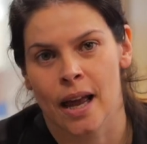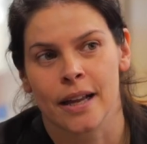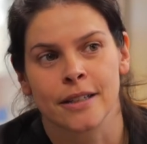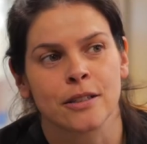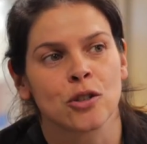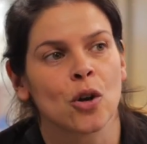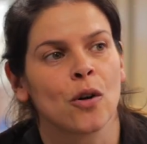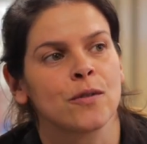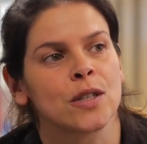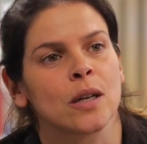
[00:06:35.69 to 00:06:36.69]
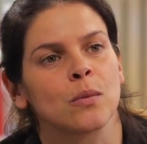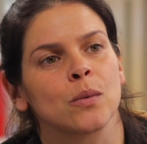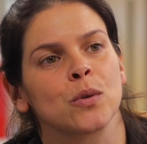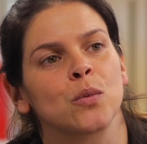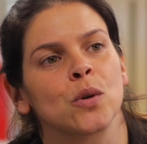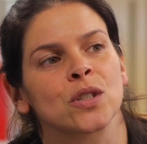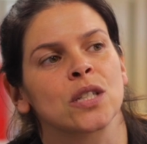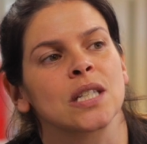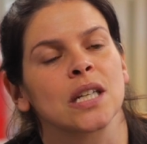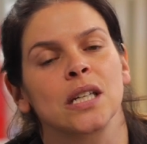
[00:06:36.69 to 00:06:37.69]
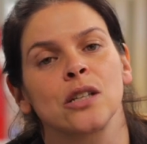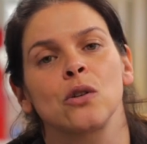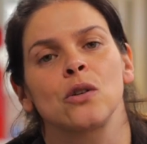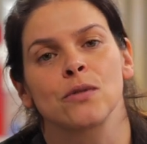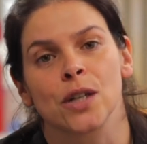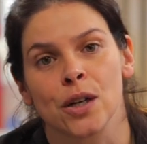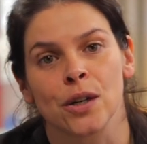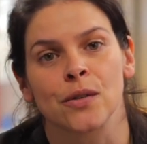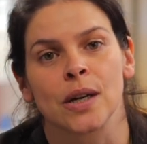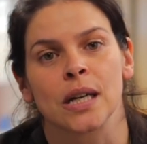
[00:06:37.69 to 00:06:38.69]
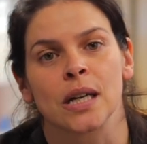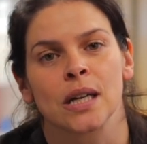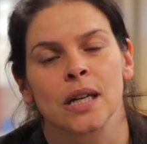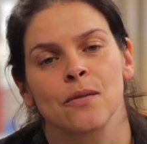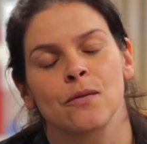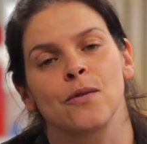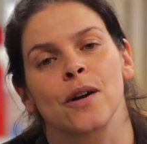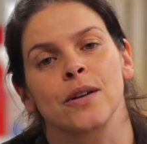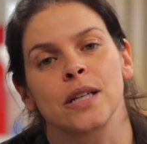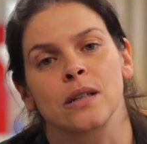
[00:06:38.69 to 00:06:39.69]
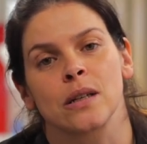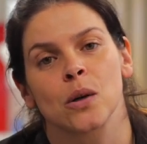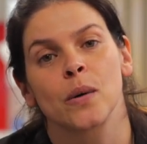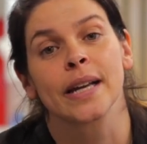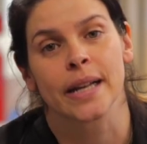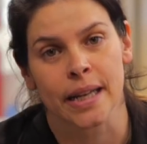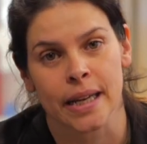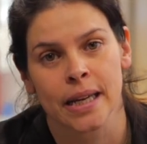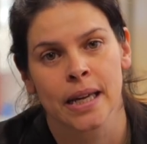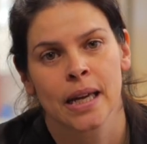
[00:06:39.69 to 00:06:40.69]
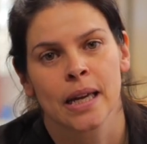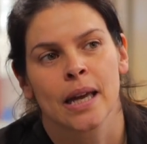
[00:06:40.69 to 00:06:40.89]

and obviously we would want to see it not recurring very quickly,